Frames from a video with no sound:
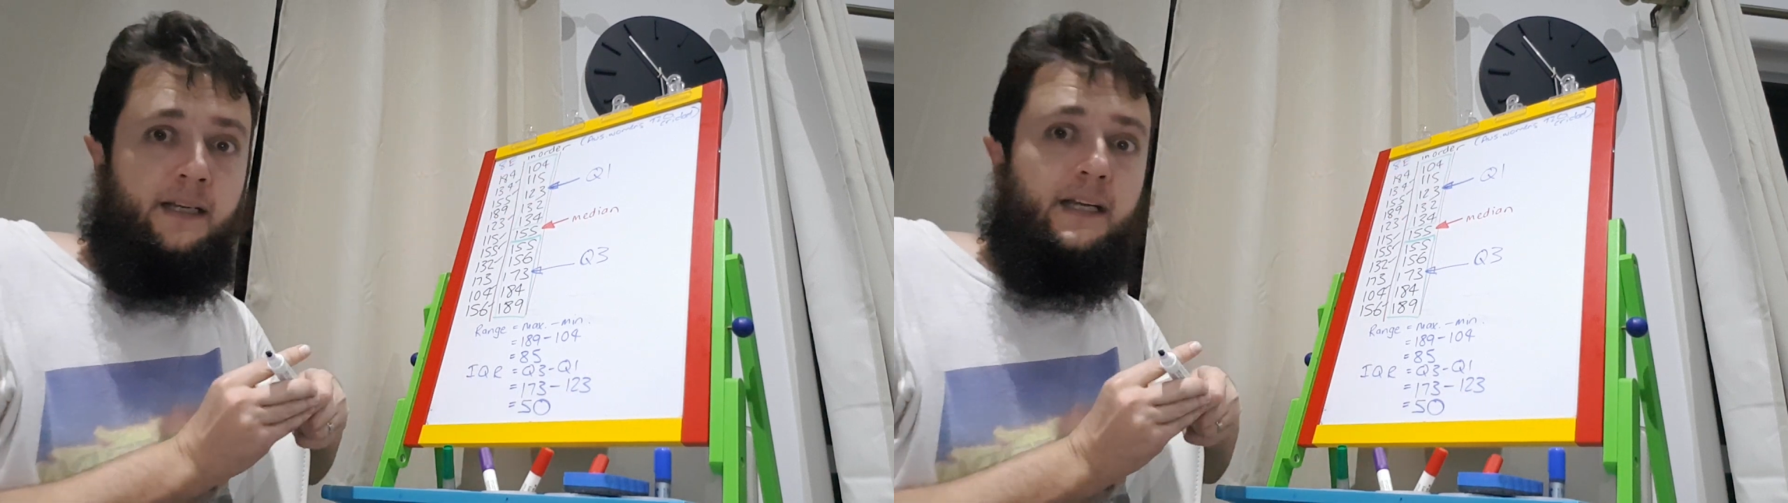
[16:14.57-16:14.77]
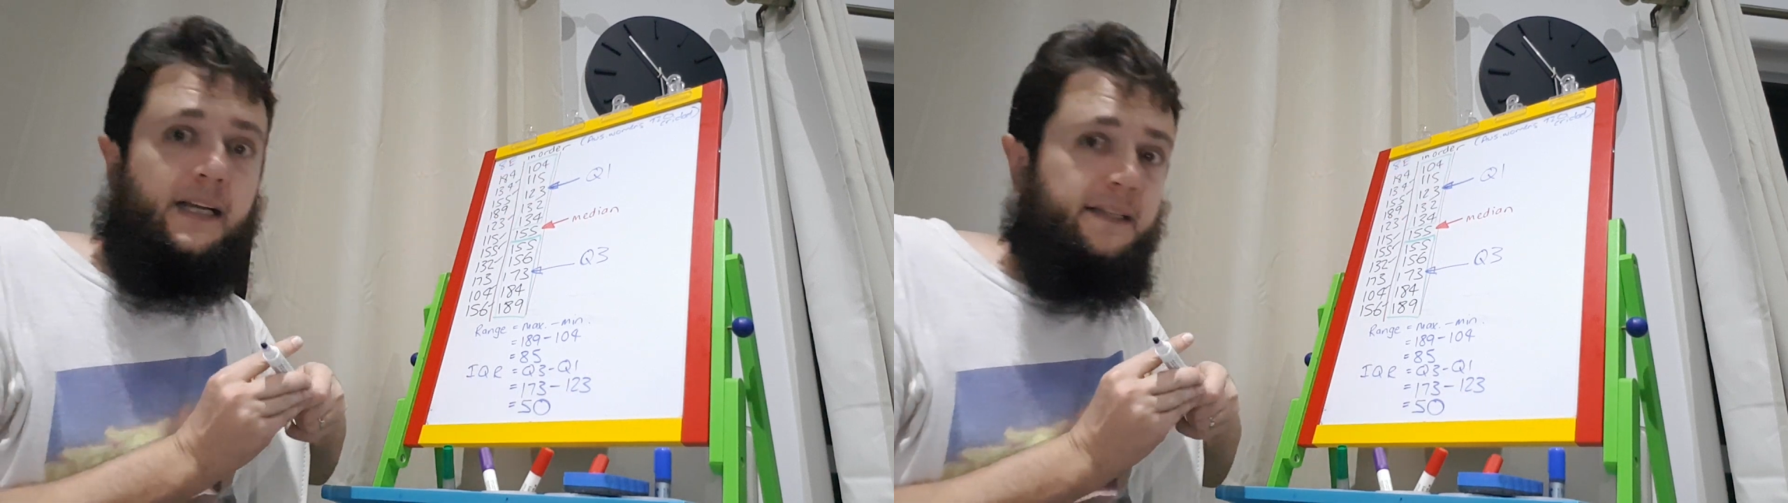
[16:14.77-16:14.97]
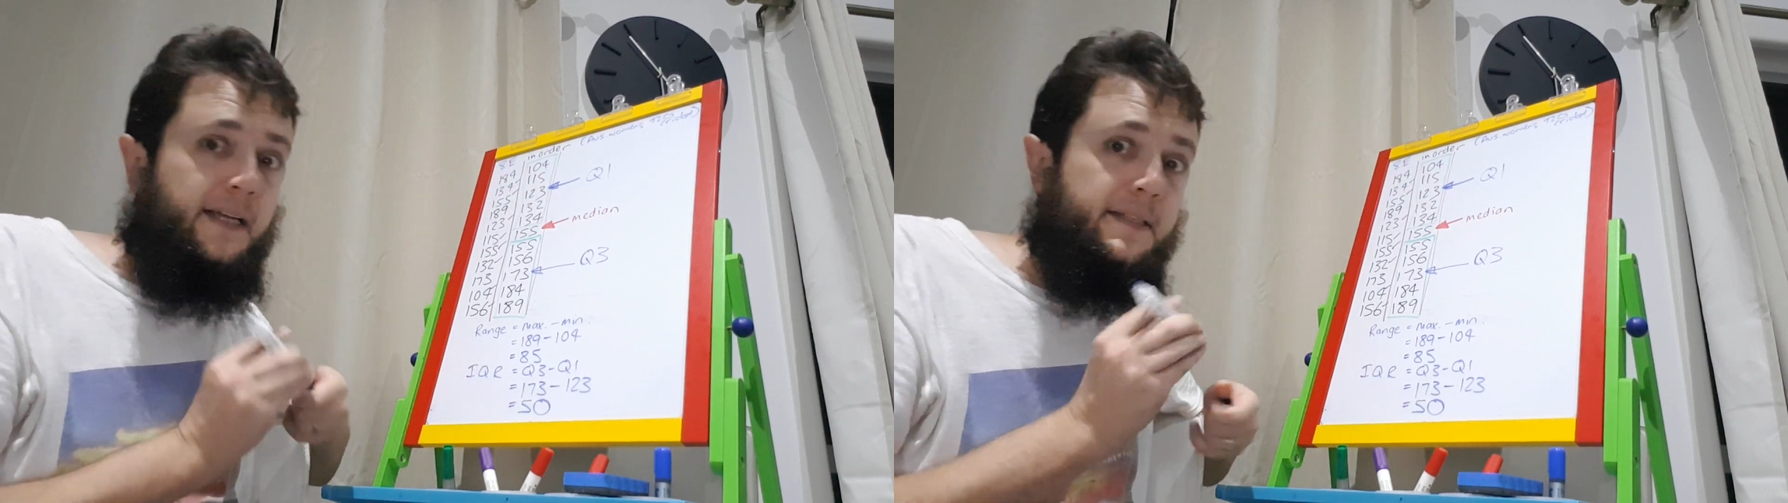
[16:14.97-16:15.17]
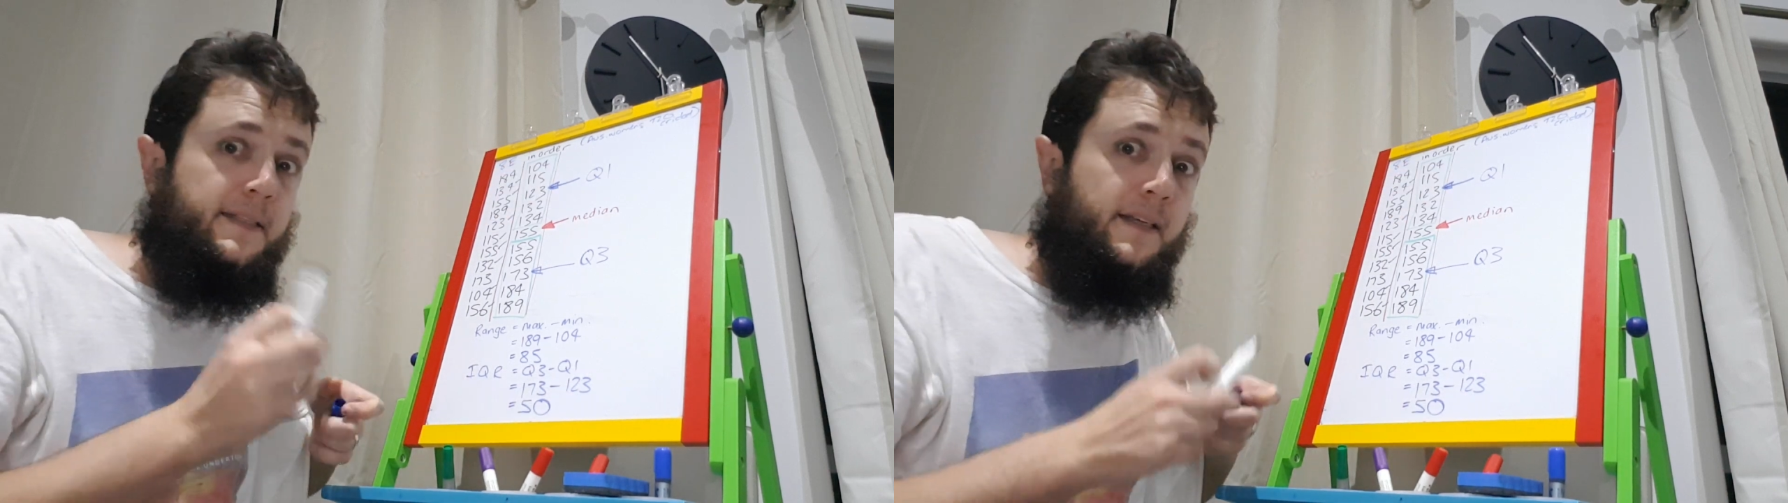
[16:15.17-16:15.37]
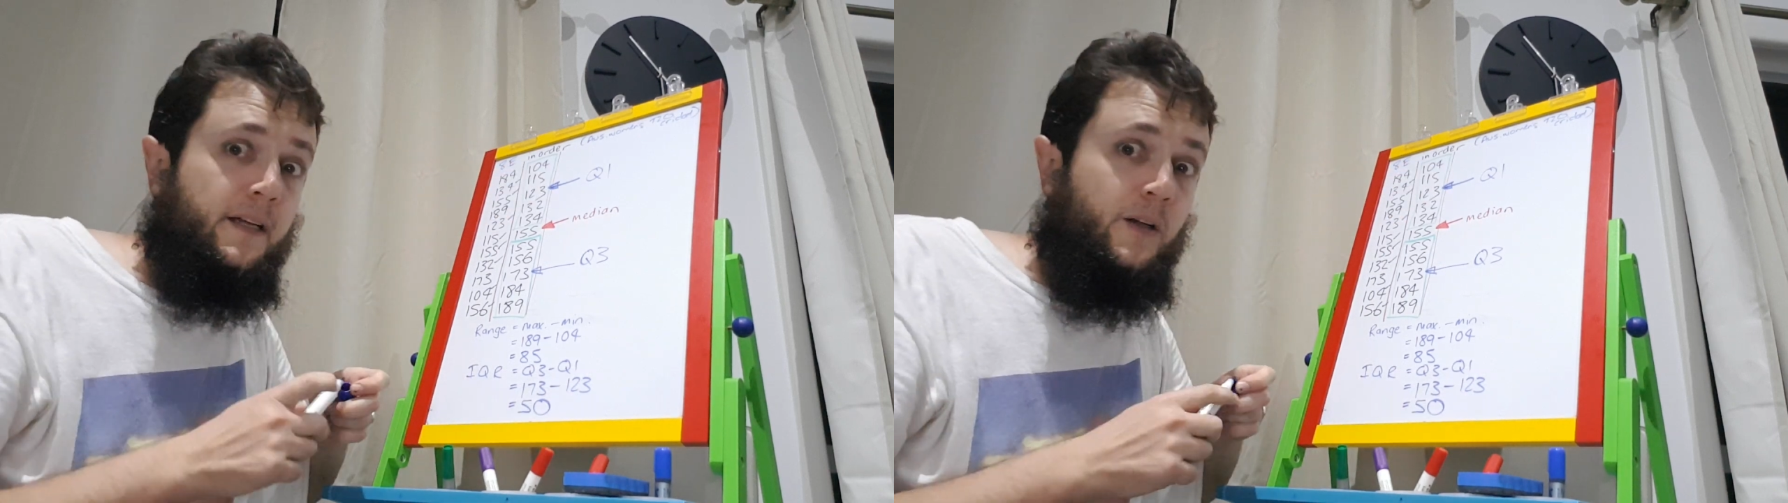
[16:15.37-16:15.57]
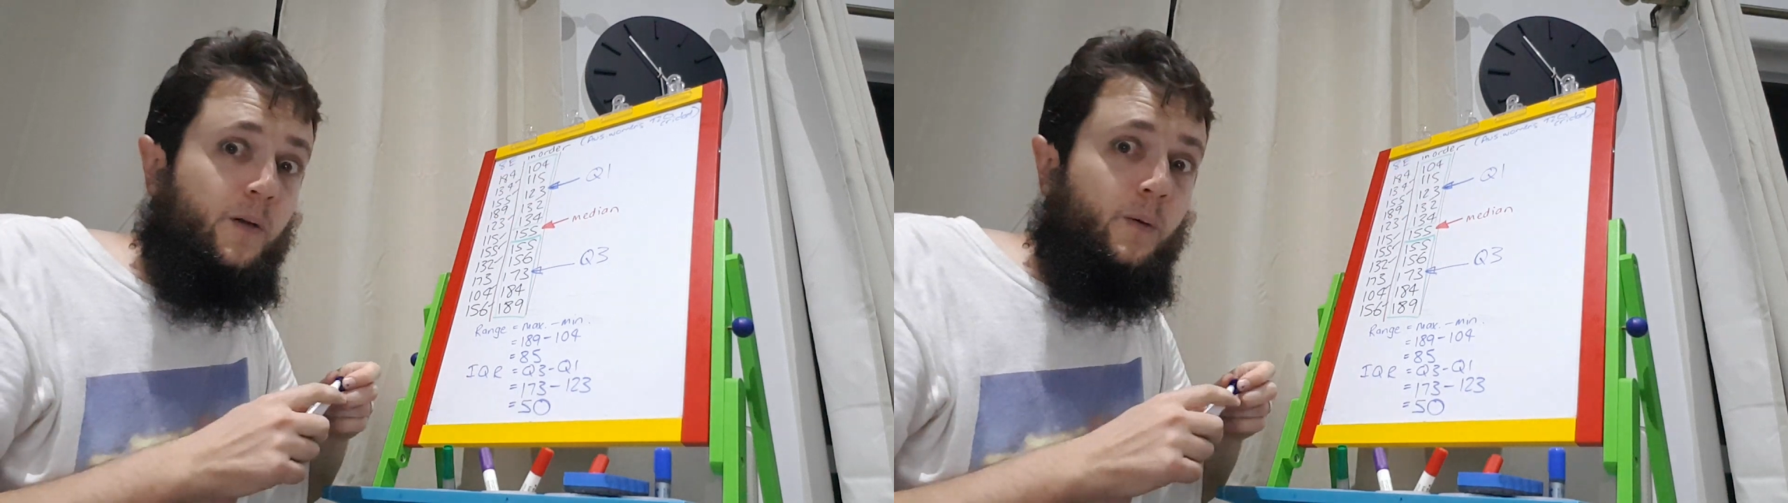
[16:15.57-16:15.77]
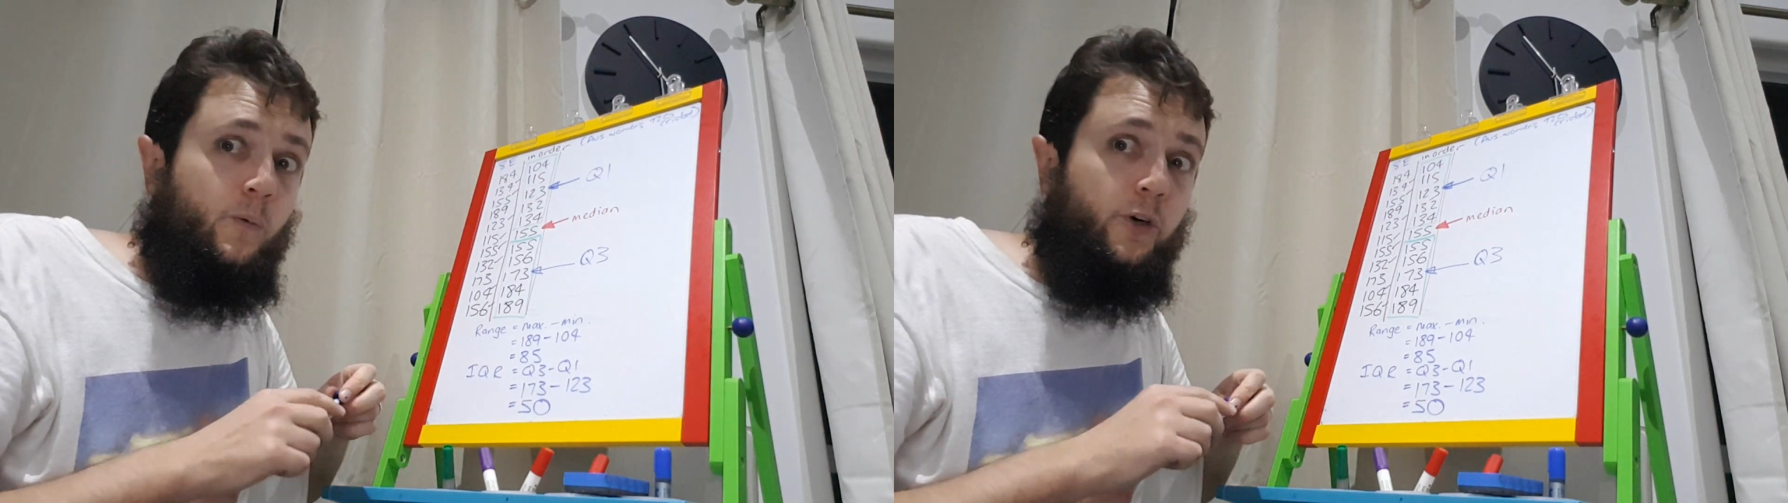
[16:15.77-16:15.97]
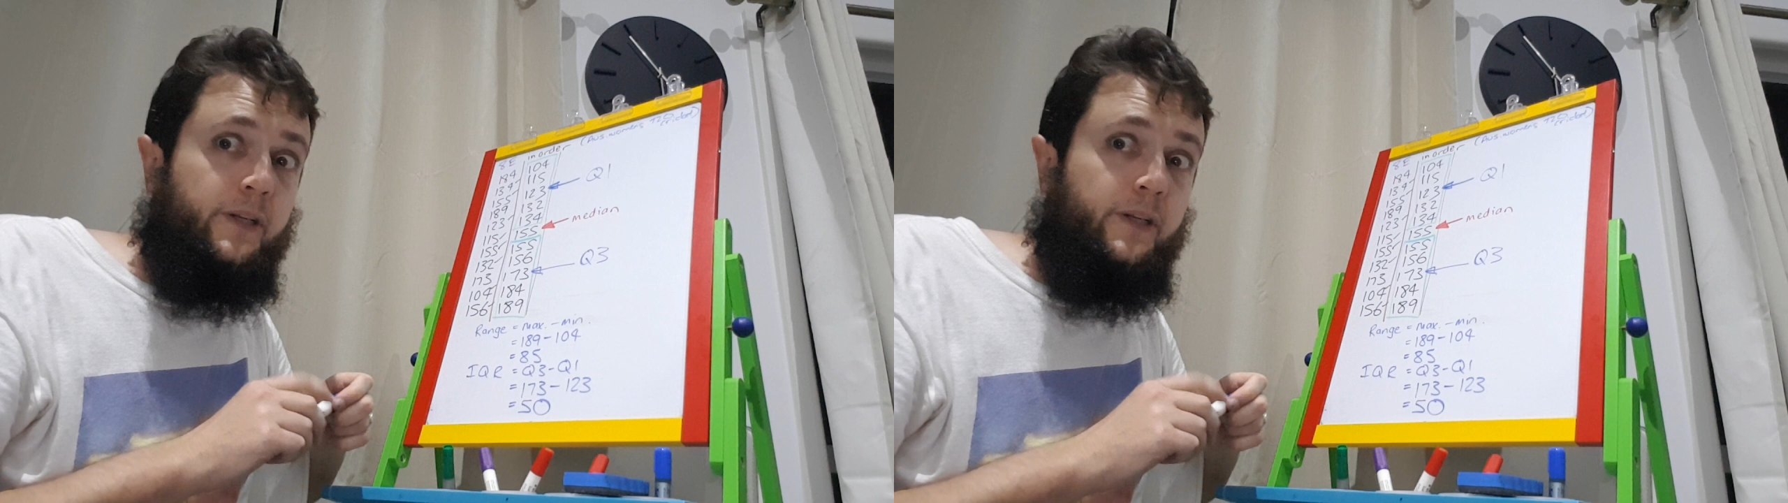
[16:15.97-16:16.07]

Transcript: And that's what